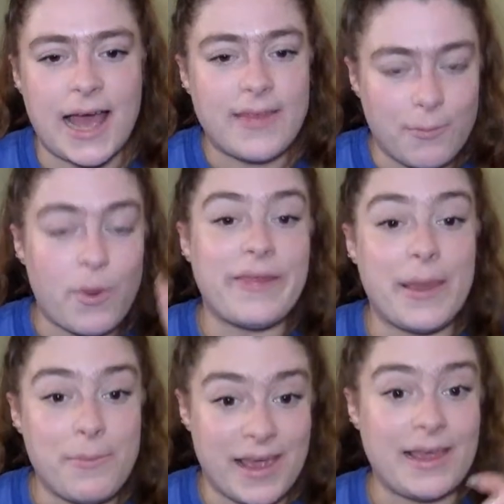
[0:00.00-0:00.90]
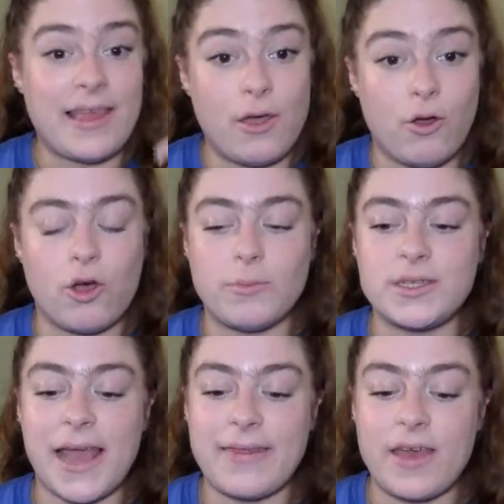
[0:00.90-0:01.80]
then when they meet, they all come
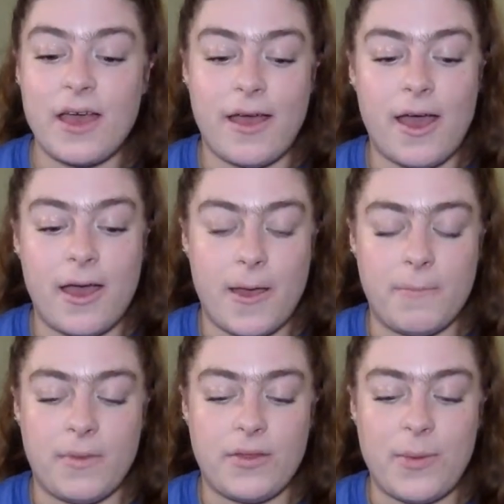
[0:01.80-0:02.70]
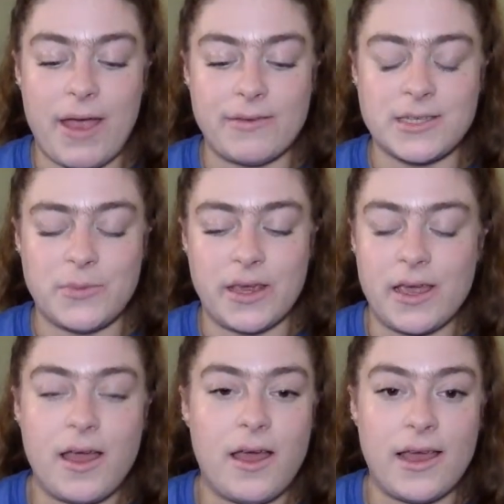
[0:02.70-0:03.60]
together, the parents
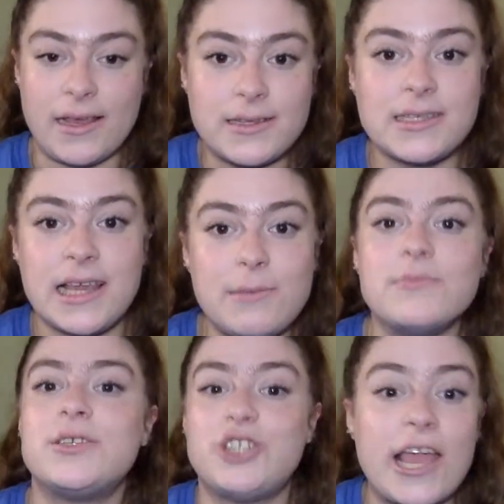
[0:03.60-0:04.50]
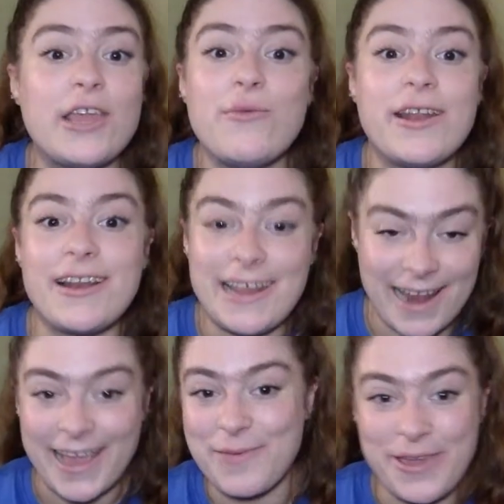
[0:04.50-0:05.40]
meet. It seems genuinely
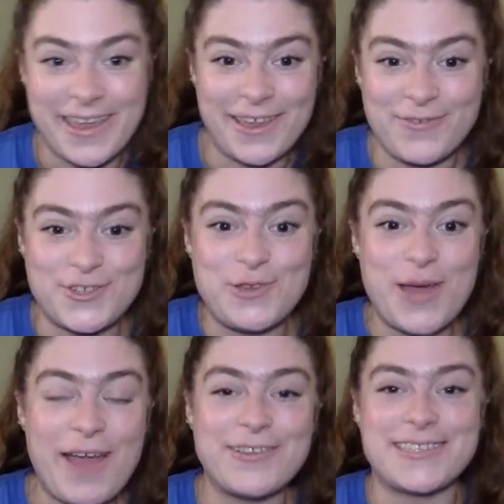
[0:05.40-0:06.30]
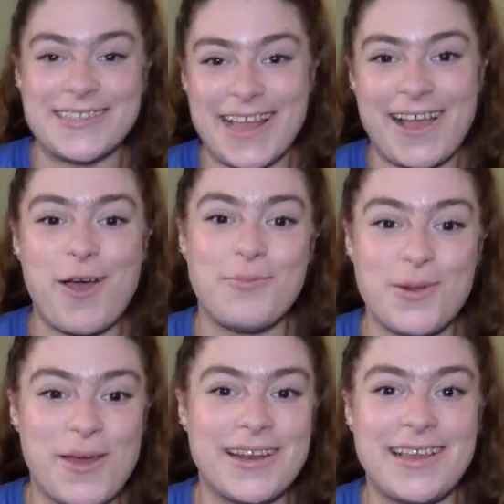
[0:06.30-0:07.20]
like a meeting of two parents, and they're
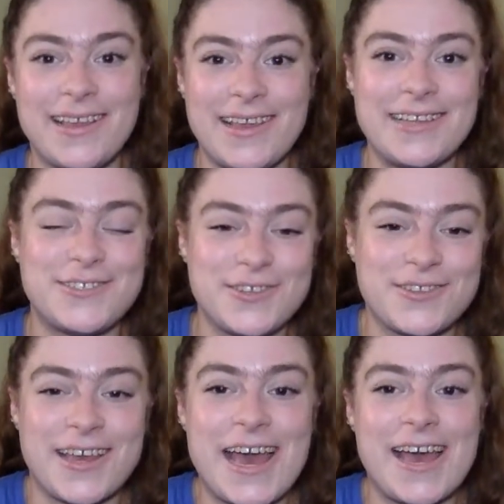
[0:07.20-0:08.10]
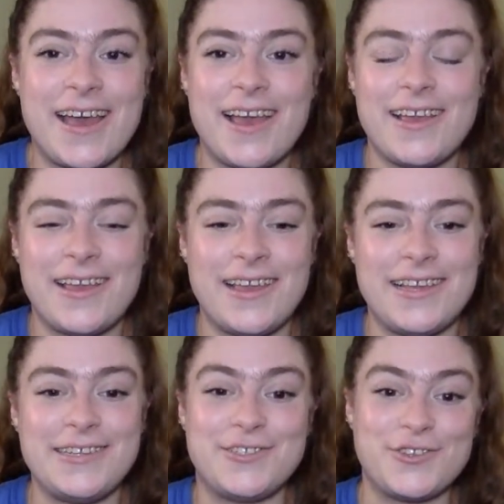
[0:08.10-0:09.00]
complimenting each
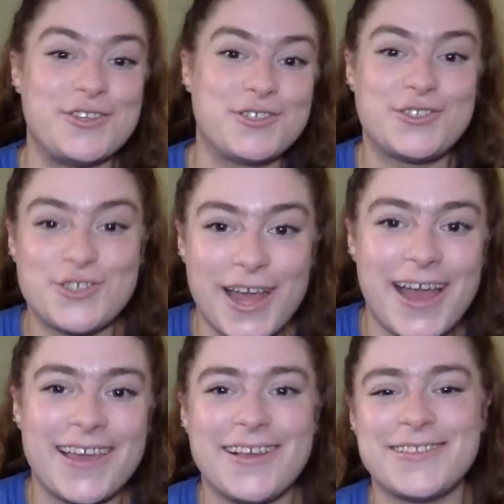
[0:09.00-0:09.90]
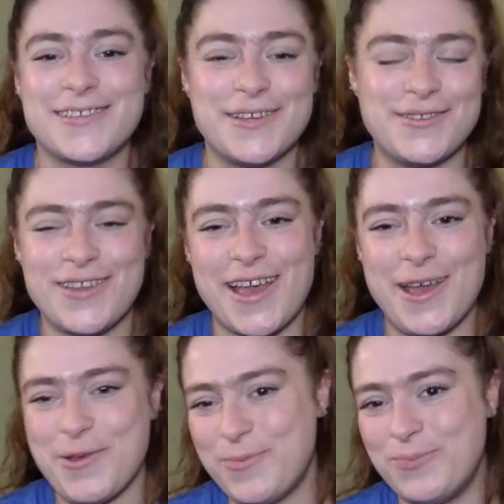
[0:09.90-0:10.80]
other's child.
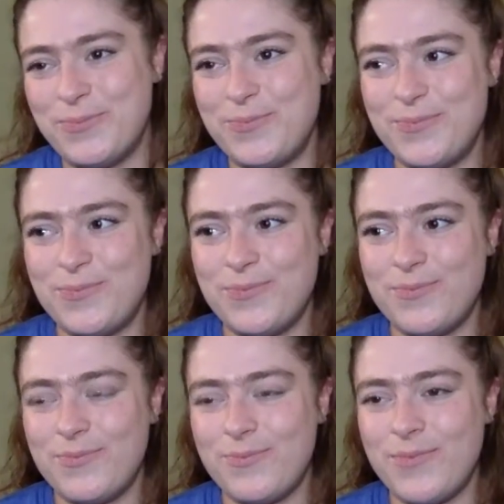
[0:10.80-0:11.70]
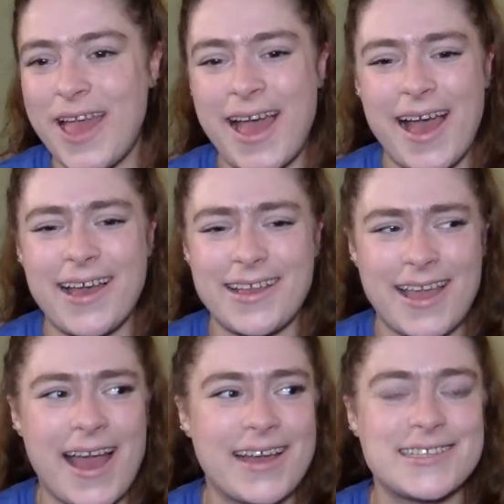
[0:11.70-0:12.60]
And
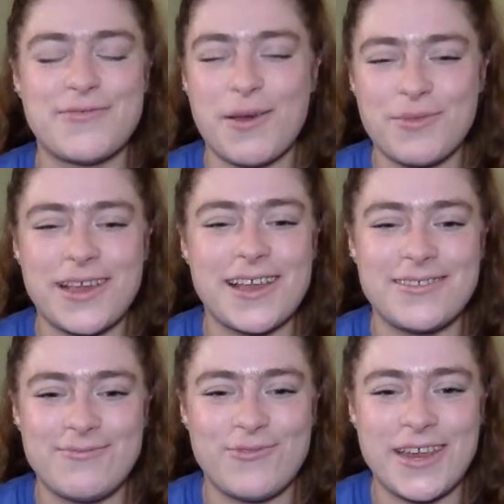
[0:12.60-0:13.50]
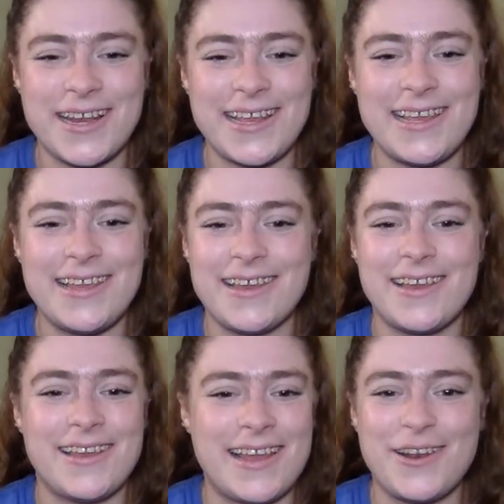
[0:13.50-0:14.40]
Kai's family are really
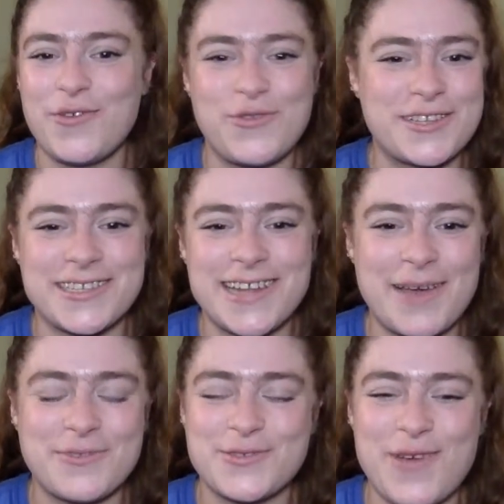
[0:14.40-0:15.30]
in love with Sanam as